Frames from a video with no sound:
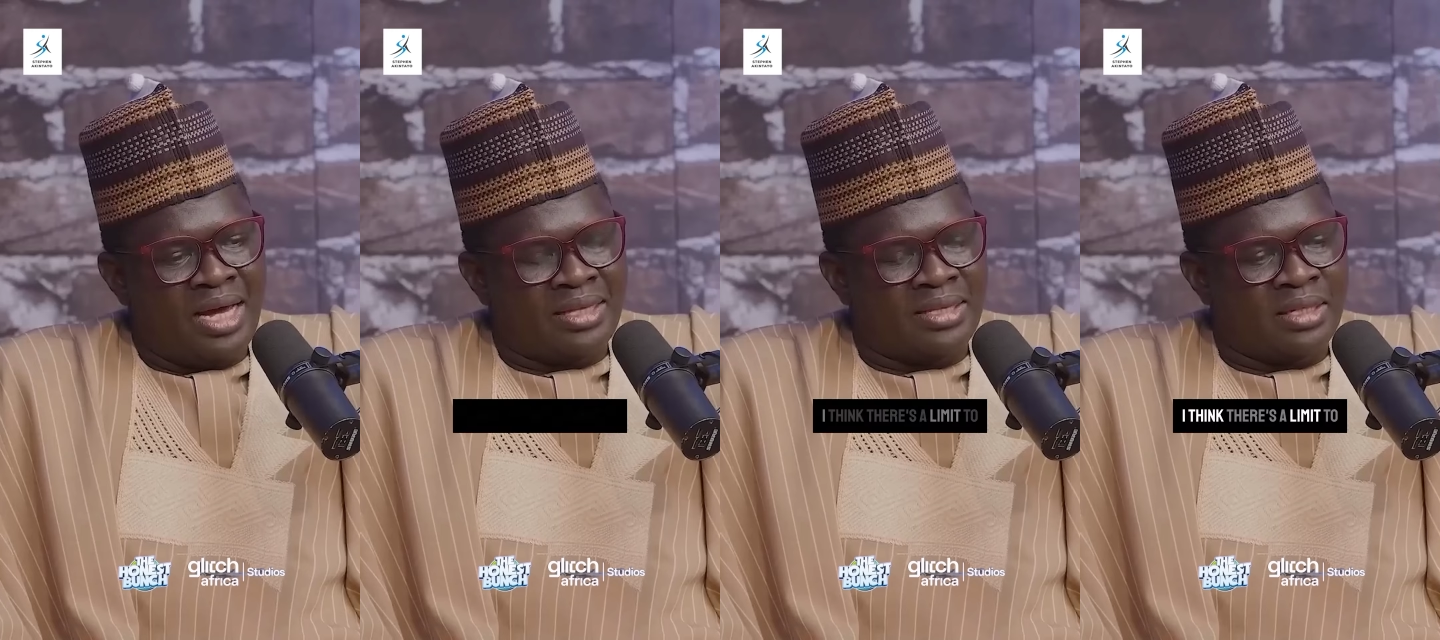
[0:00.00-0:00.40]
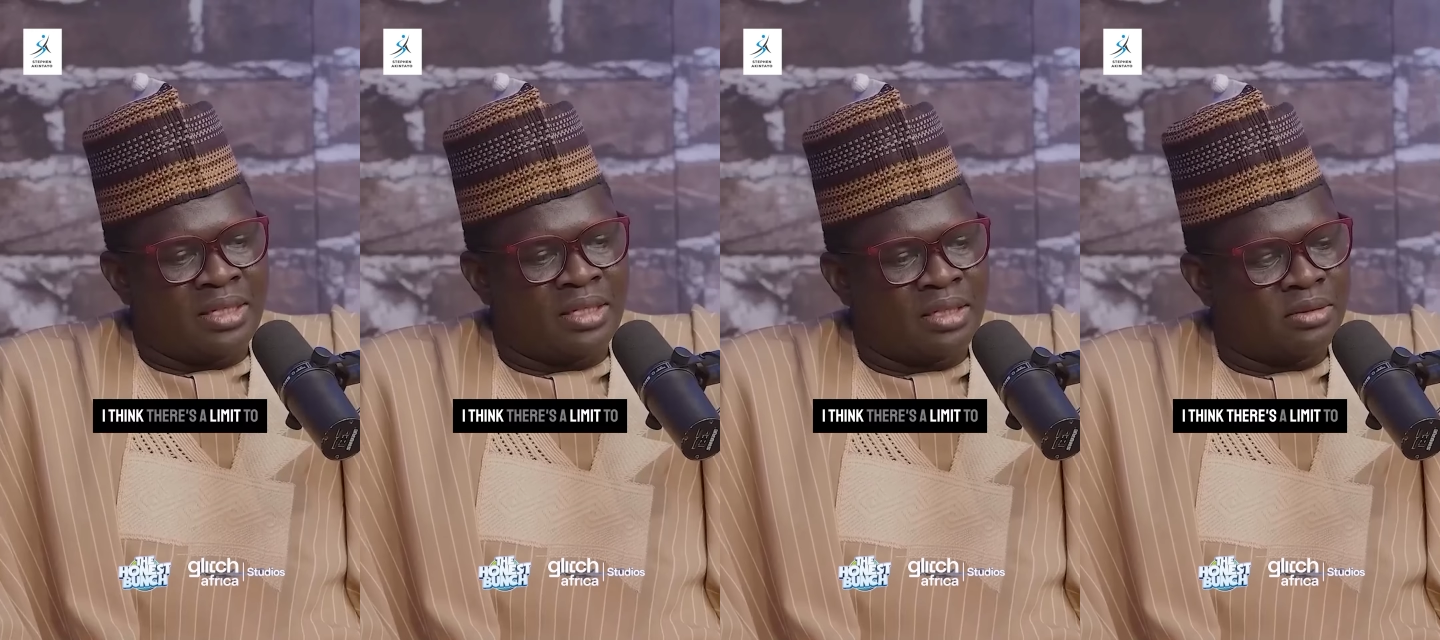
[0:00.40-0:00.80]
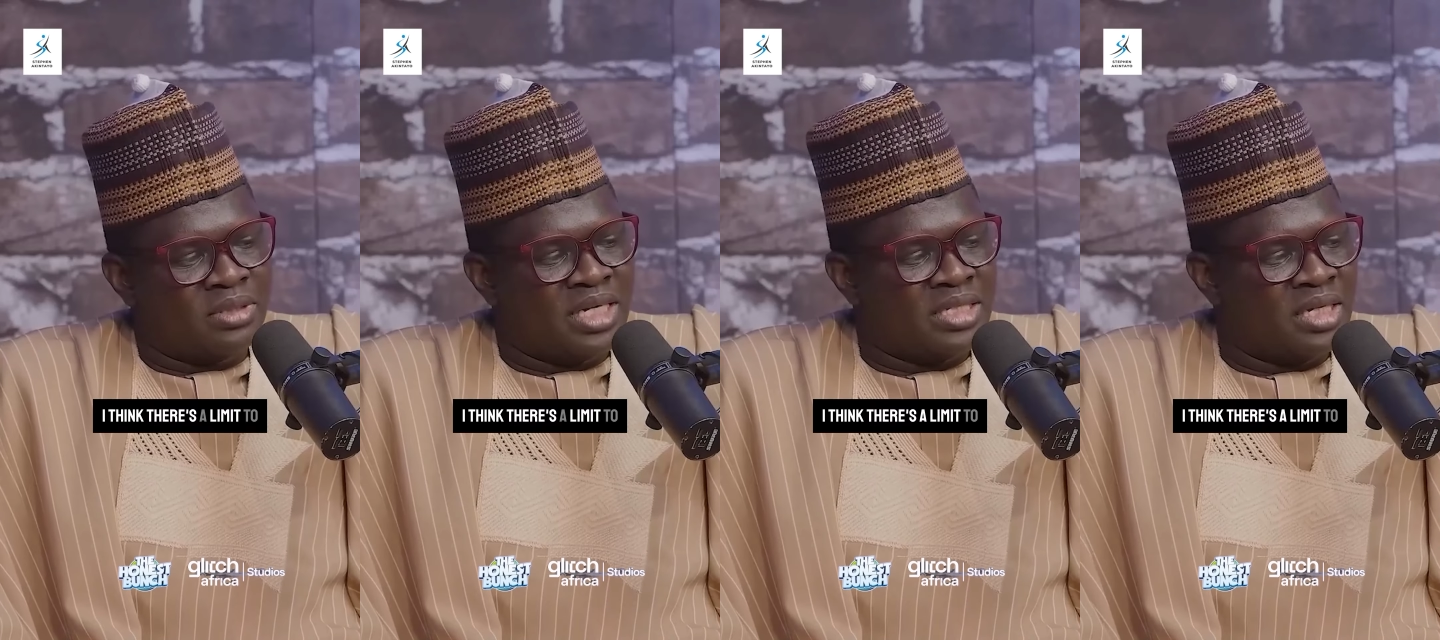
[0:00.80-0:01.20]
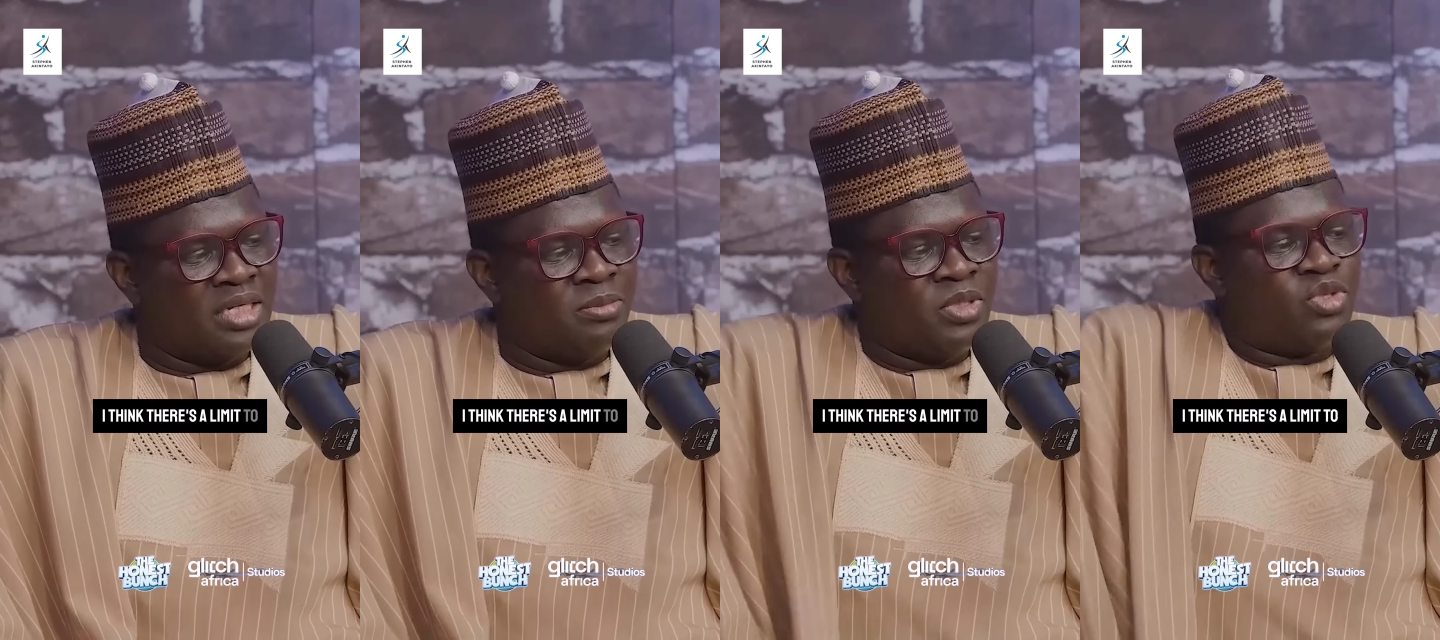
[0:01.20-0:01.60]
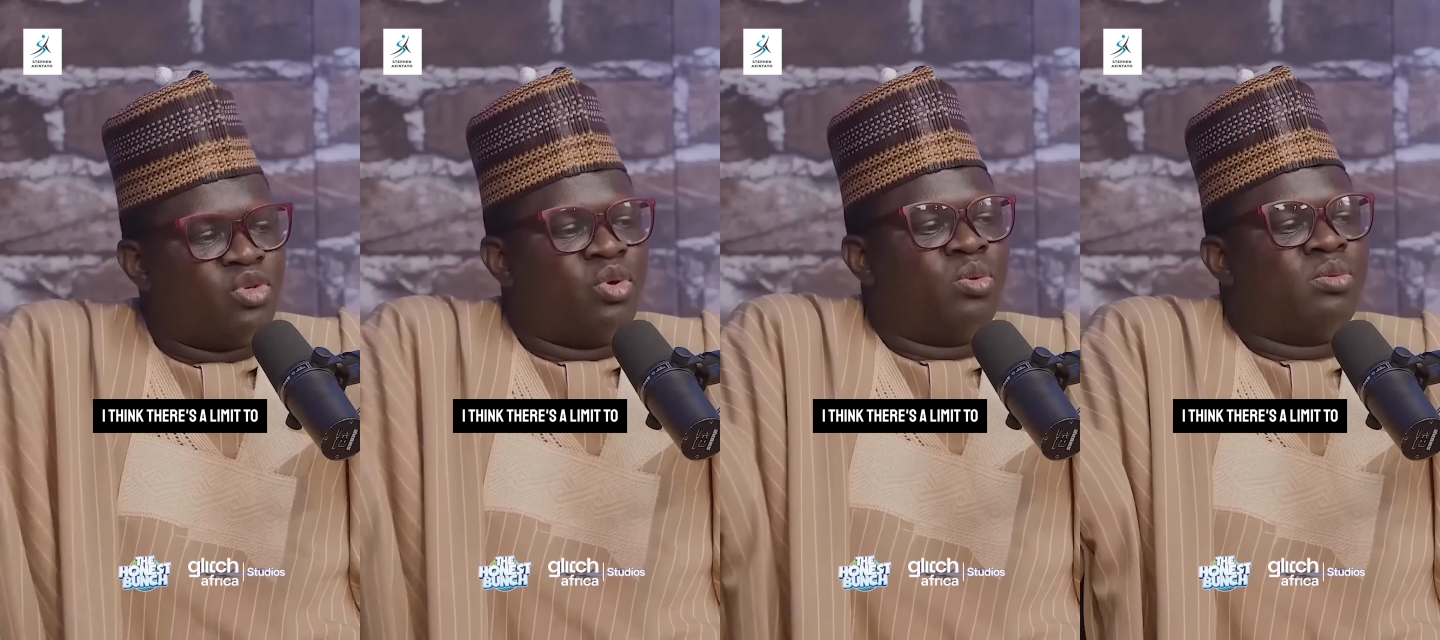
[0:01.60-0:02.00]
I think there's a limit
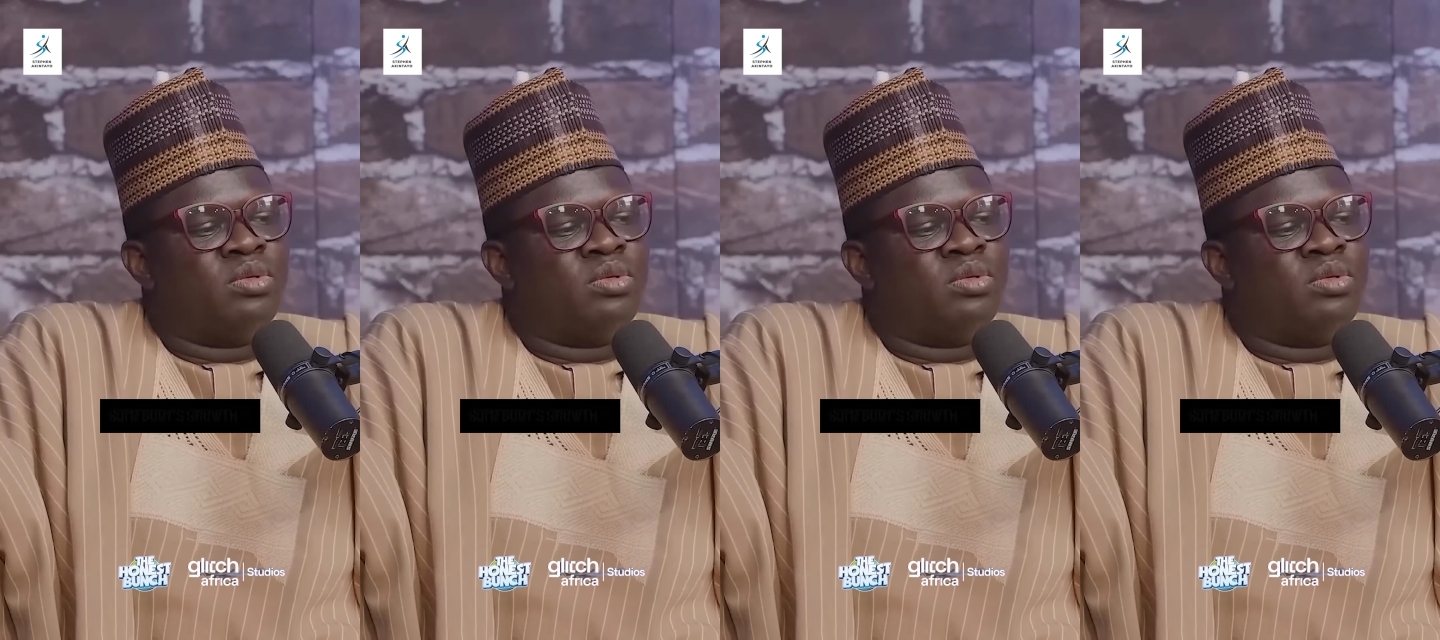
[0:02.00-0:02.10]
to